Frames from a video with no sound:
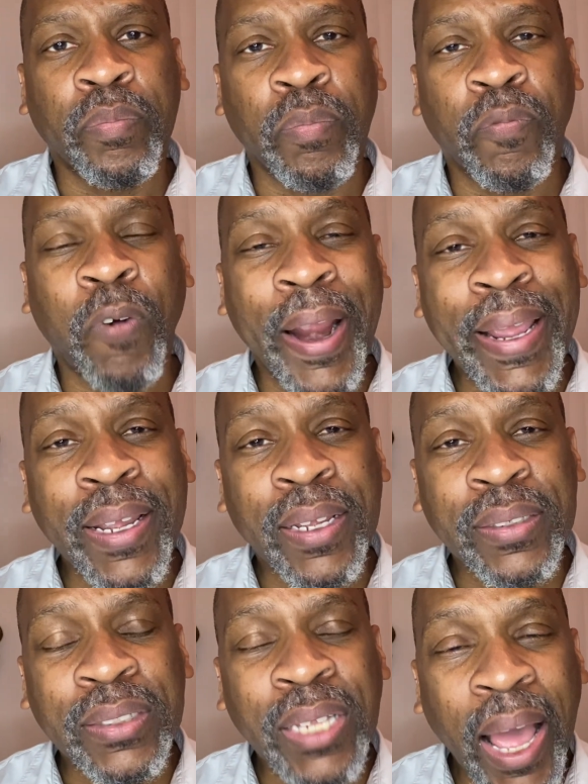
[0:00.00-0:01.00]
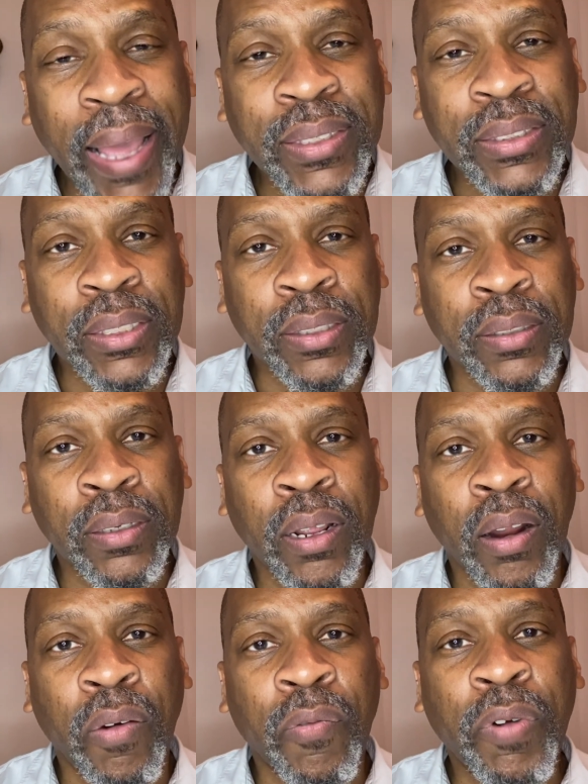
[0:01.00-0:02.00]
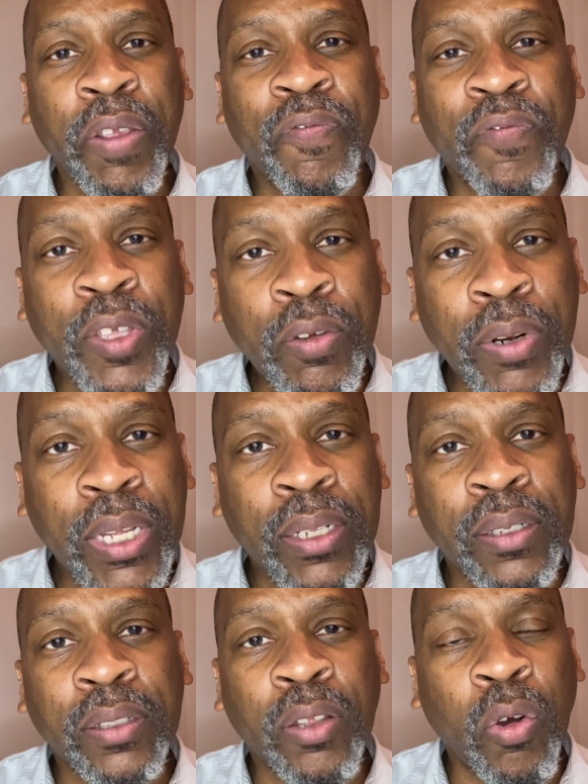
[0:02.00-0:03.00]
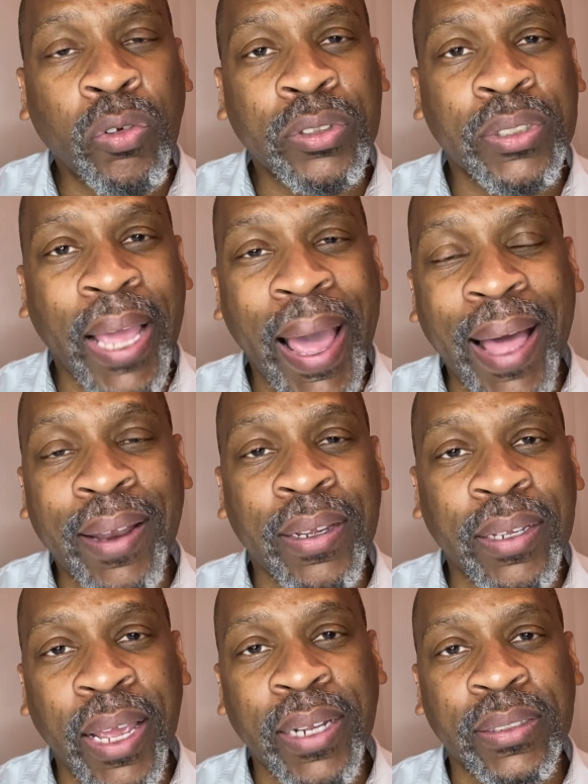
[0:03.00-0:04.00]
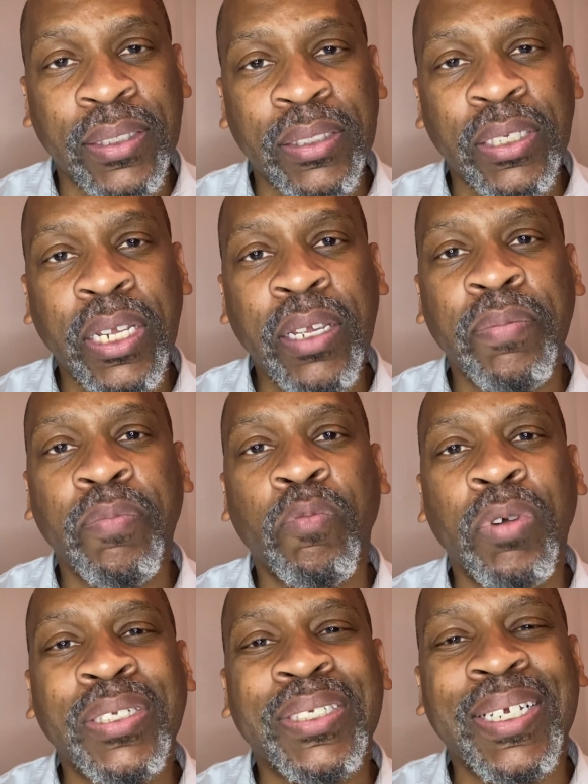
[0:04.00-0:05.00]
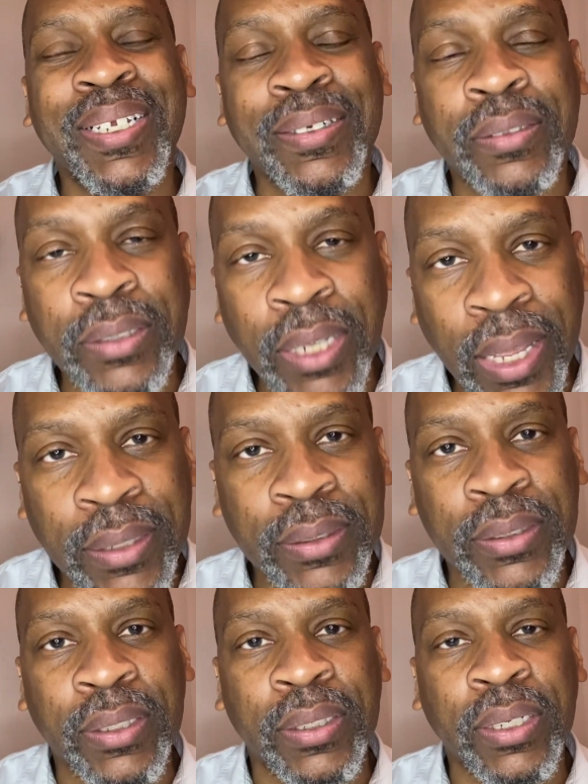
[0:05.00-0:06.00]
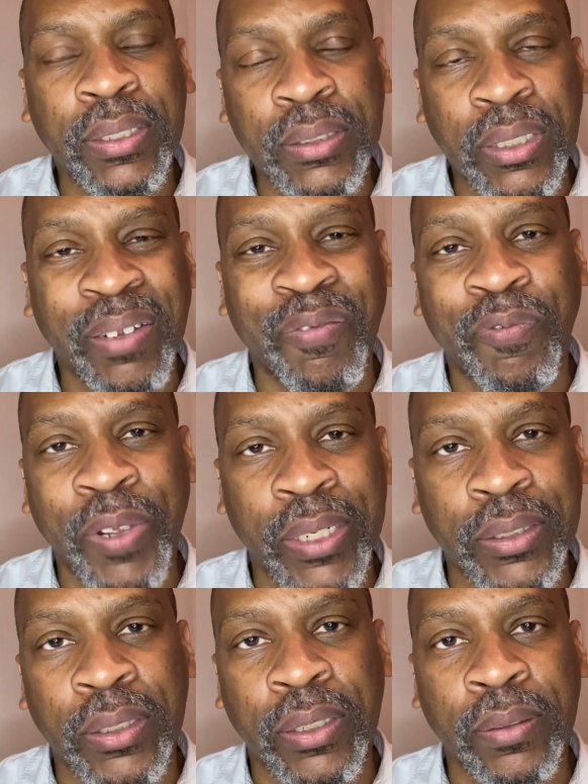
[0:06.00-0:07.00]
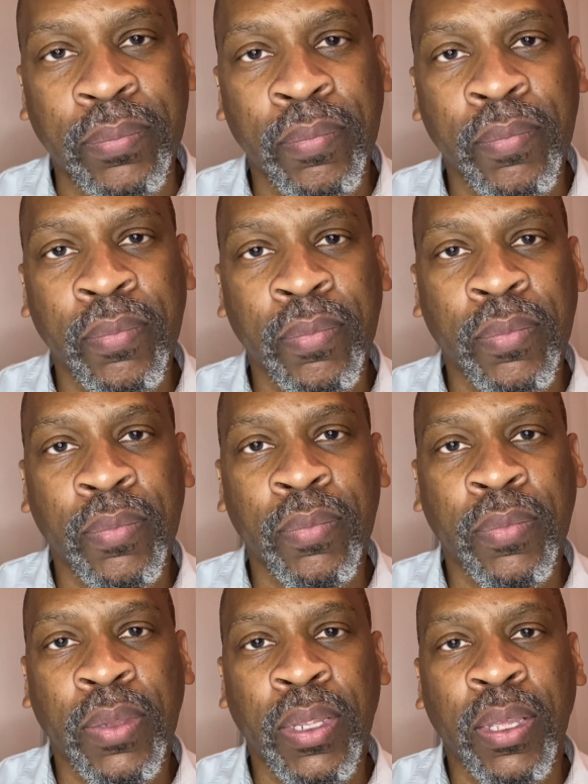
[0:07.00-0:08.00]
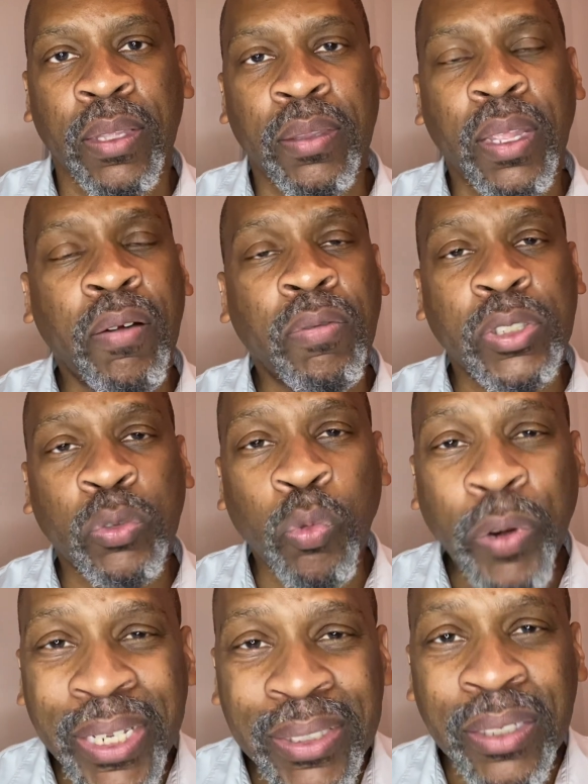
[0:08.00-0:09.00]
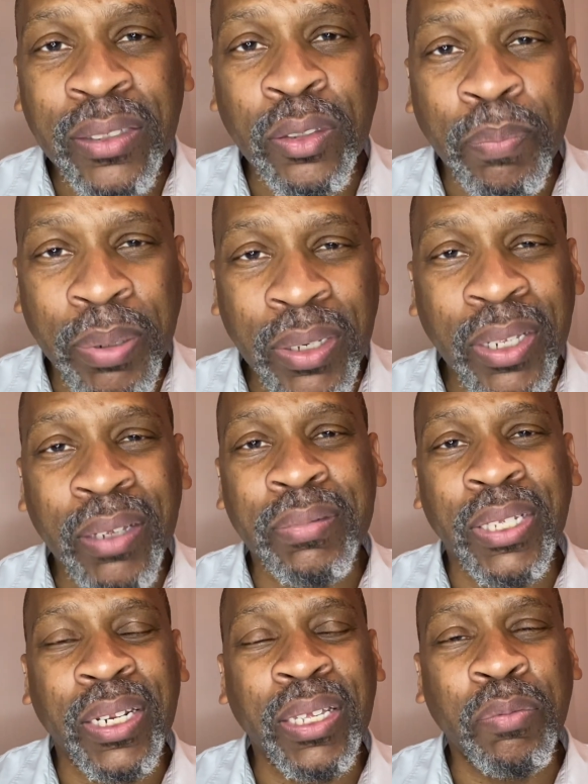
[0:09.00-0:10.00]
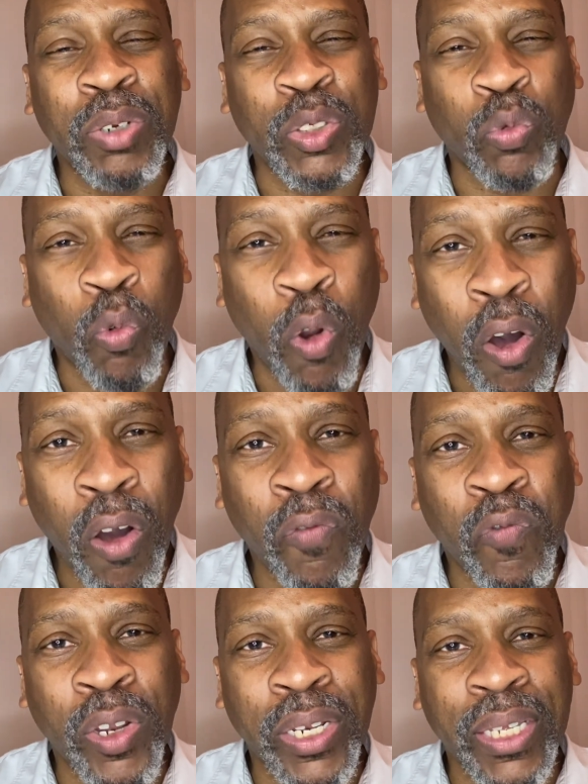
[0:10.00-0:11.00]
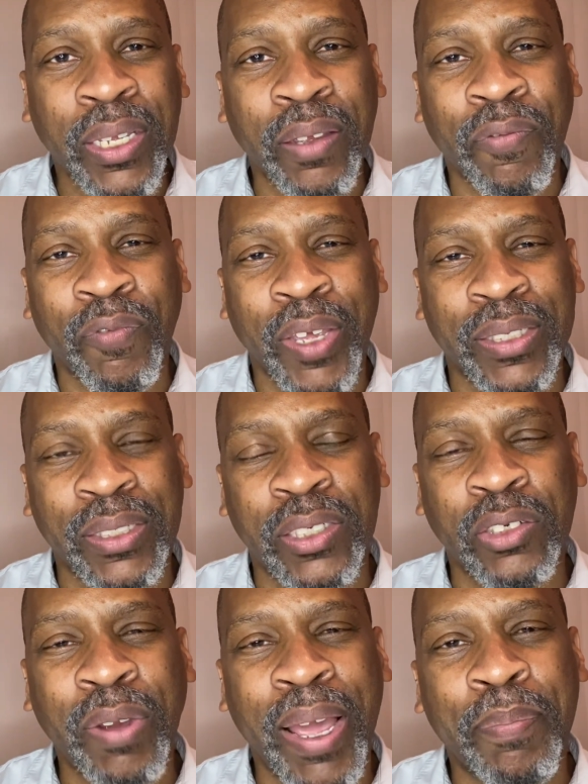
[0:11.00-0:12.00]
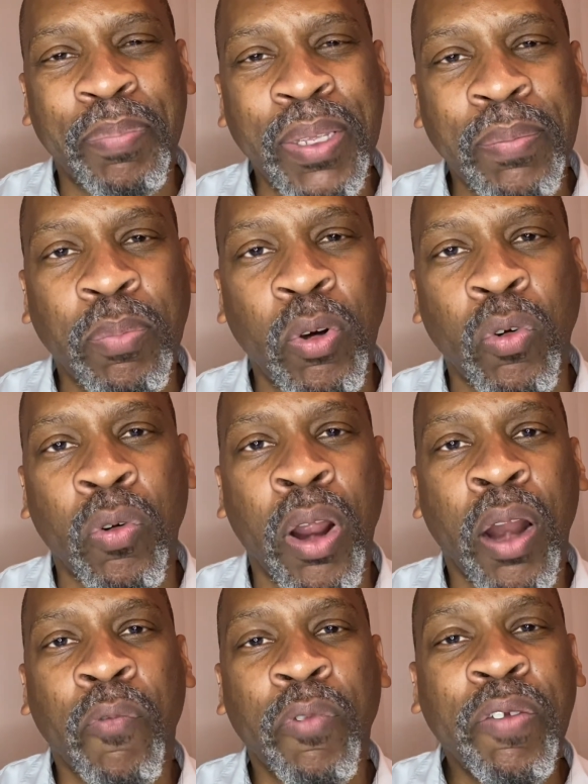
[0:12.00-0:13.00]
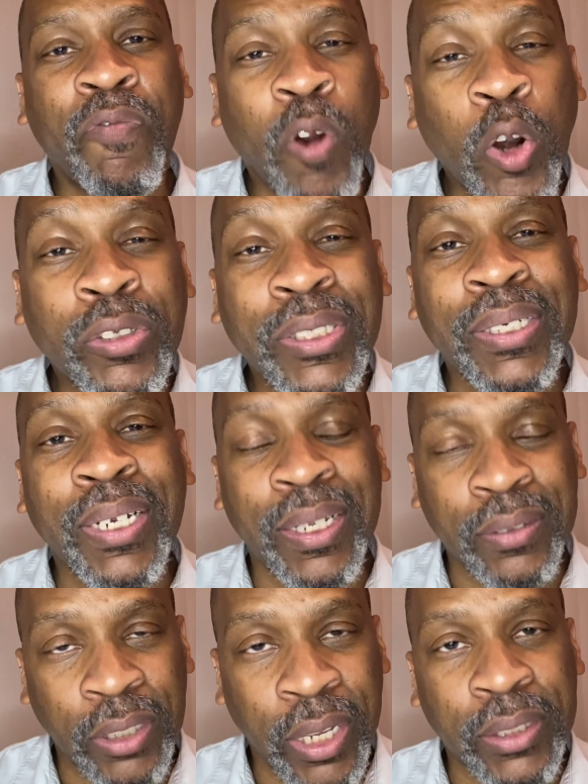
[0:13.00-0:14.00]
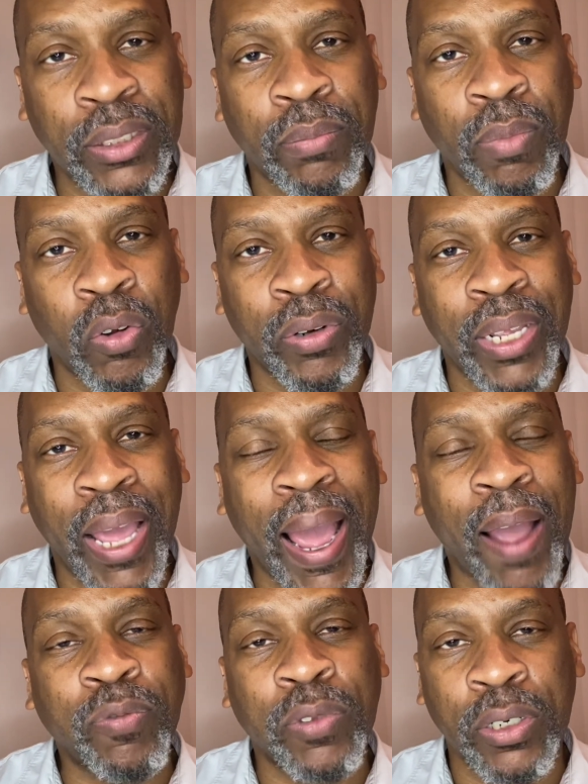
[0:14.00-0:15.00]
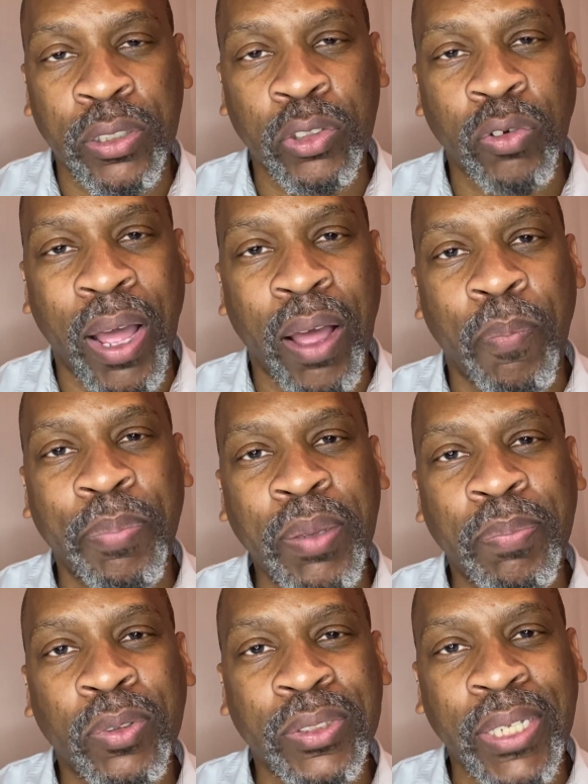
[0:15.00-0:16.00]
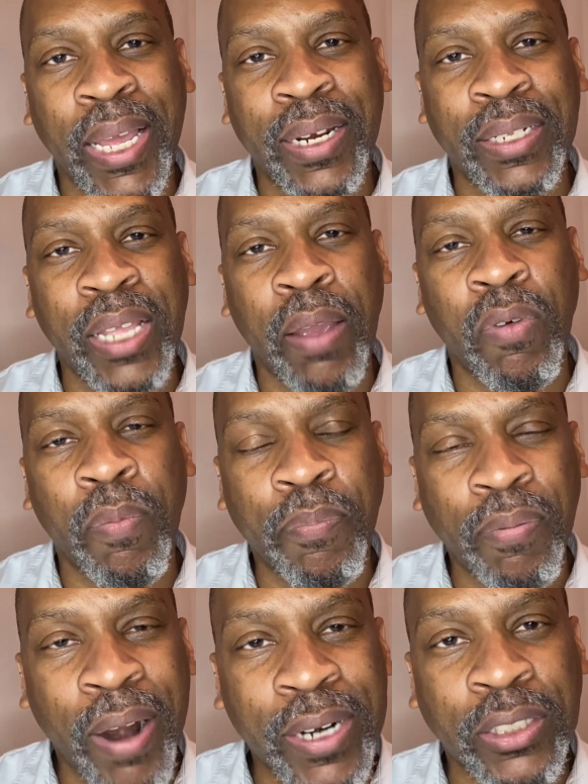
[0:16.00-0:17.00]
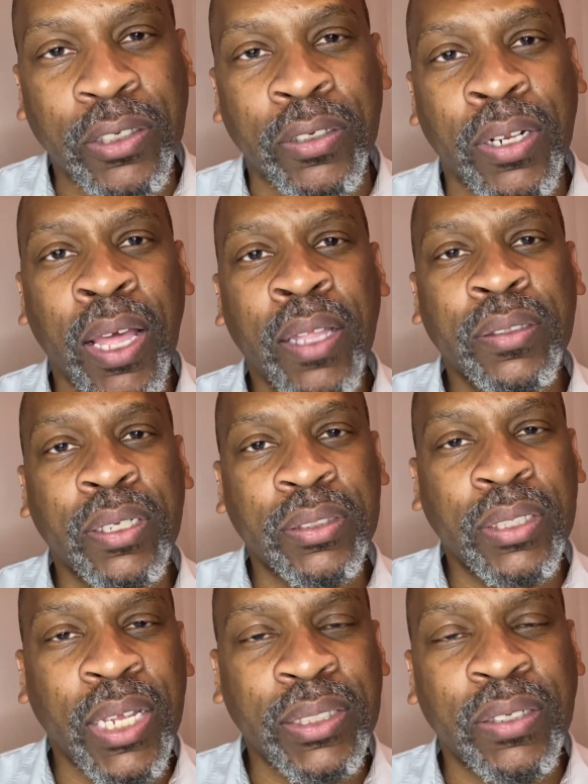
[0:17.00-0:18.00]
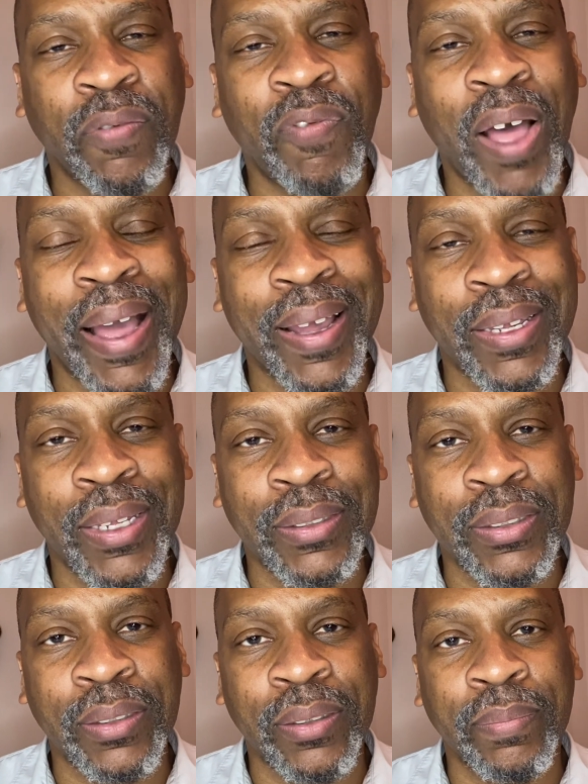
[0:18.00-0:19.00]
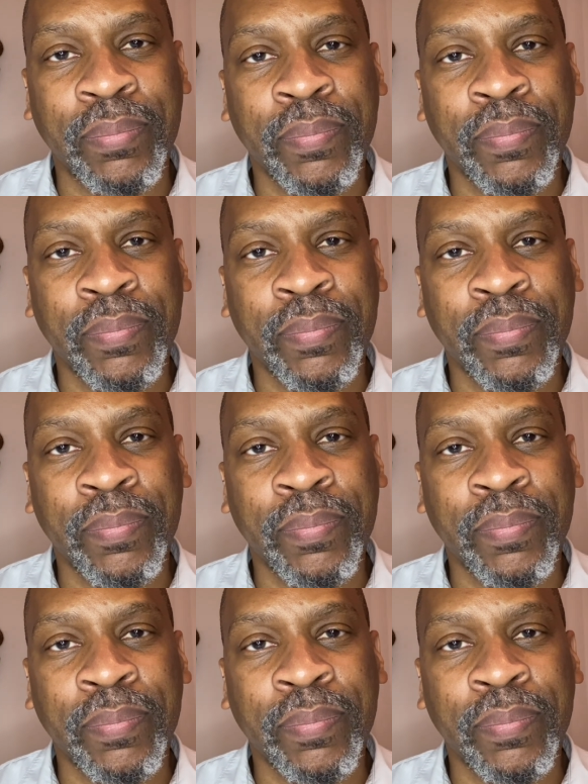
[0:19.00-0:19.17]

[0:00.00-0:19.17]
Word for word: Frank Tyson refuted those allegations. He was contesting his conviction there was reason to believe that he was wrongfully convicted. You had people reversing their testimony after the trial, people saying that they were pressured to testify against him.